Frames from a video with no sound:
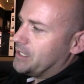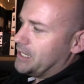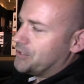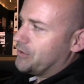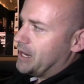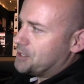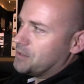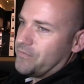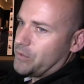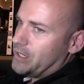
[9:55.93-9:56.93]
and
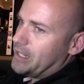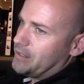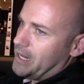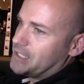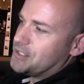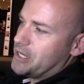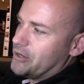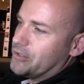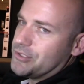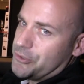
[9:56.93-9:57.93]
integration for the, in the next
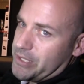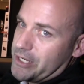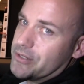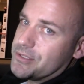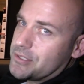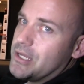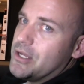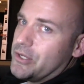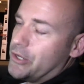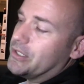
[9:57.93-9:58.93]
year, two years.
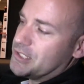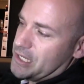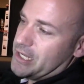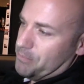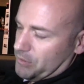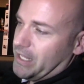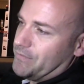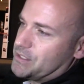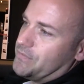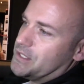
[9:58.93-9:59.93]
You're going to see
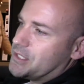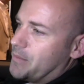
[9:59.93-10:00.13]
levels of this